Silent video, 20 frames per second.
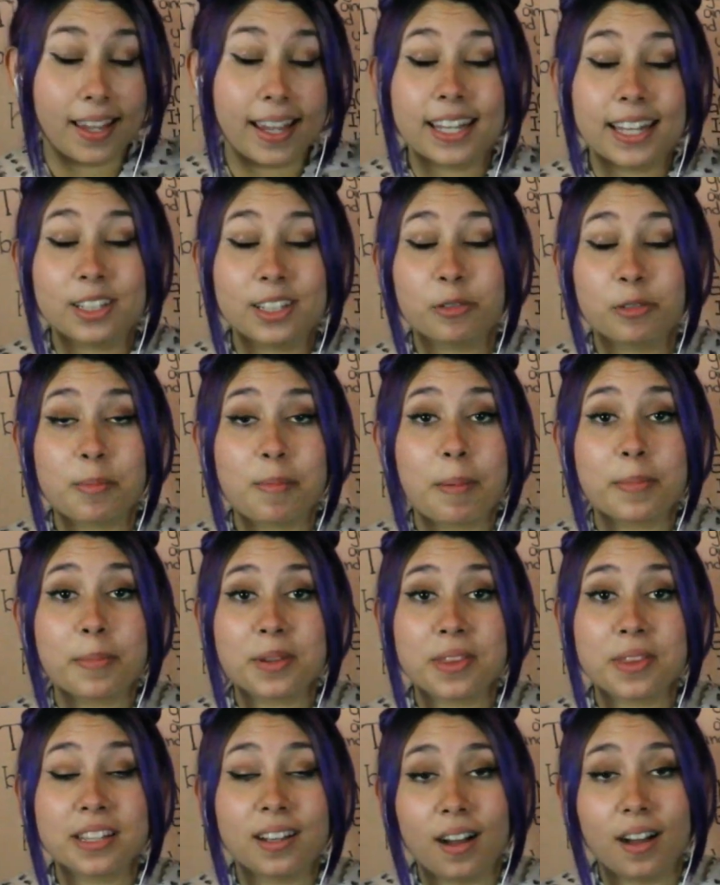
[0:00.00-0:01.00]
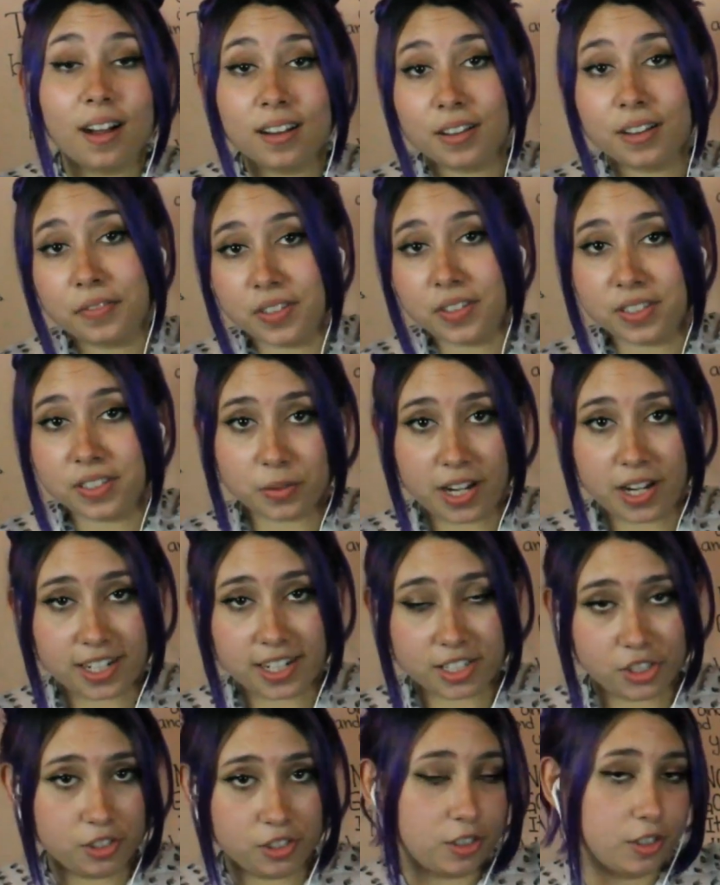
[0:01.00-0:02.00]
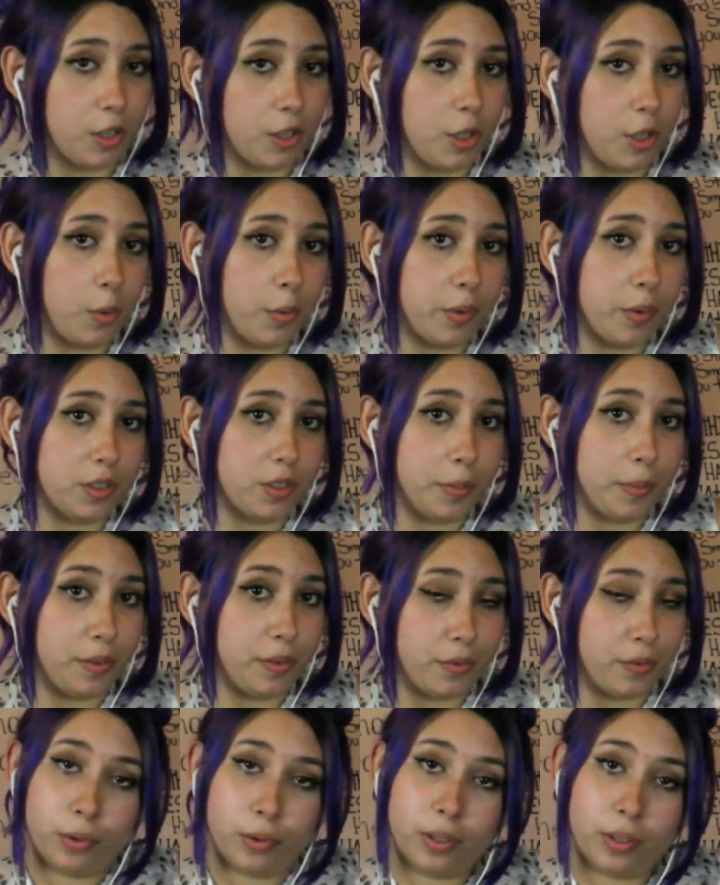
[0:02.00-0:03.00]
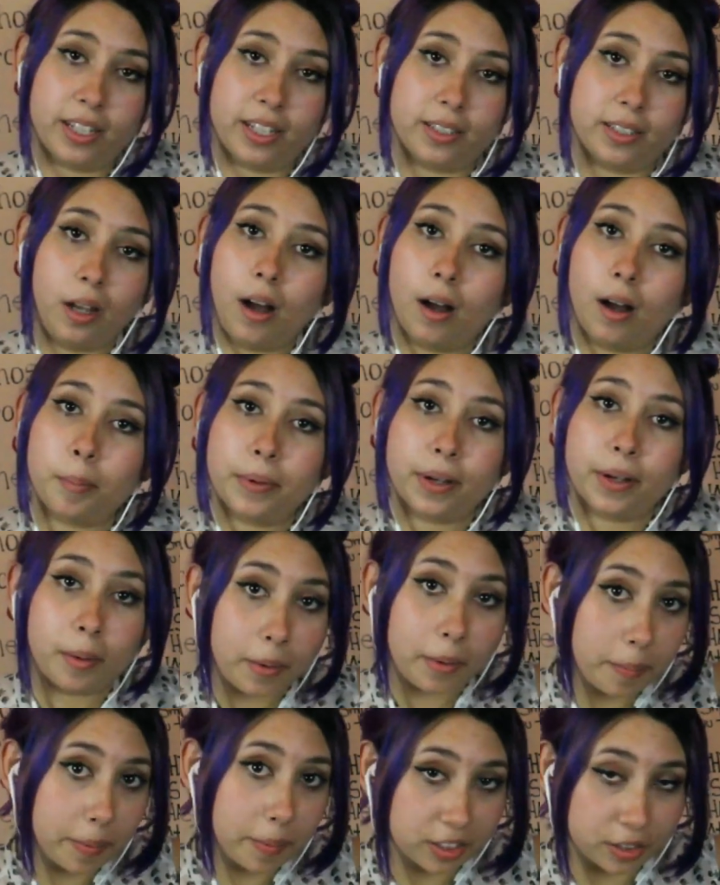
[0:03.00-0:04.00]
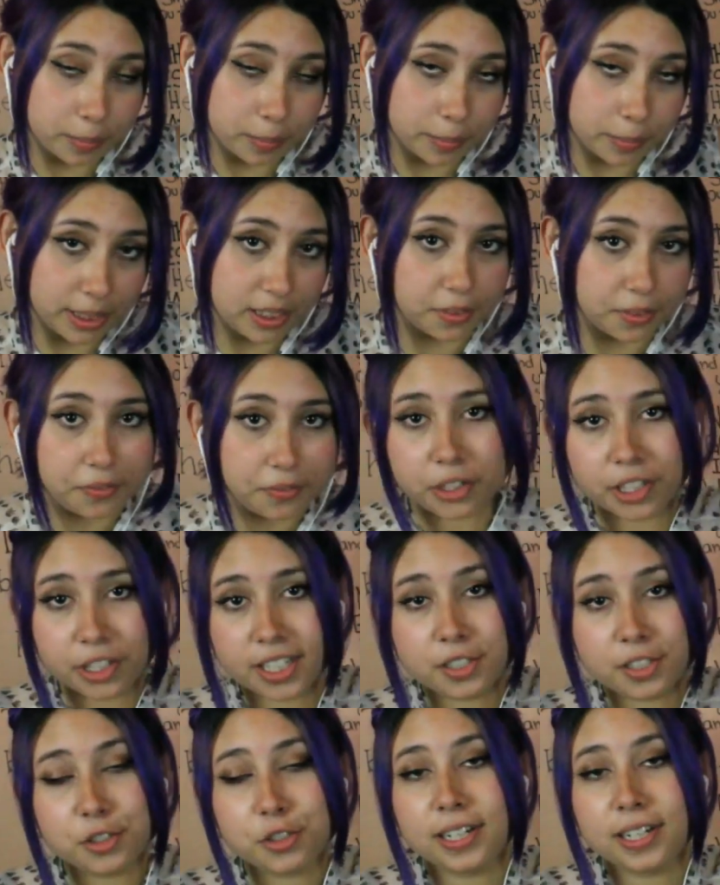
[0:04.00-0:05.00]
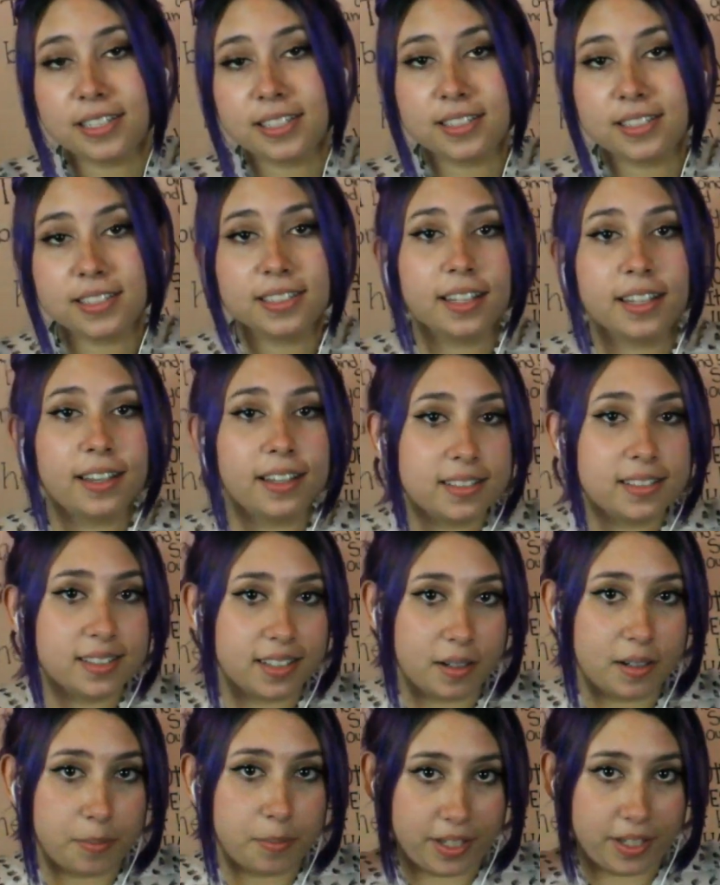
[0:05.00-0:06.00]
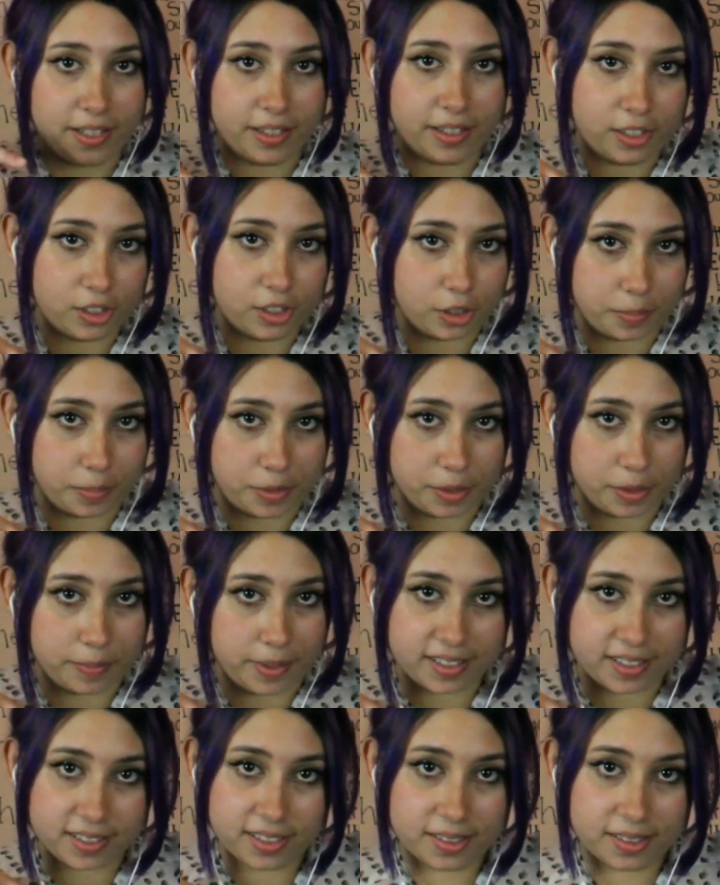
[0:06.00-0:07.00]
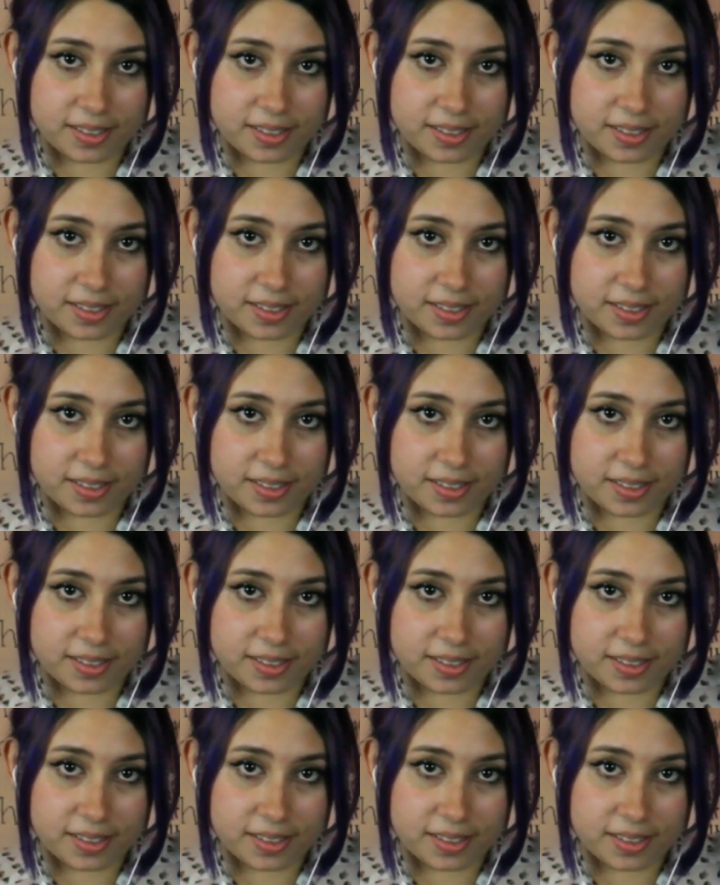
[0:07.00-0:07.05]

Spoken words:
And remember that all of these reactions are going to be full and up on my Patreon page. If you're interested, the link's gonna be in the description box.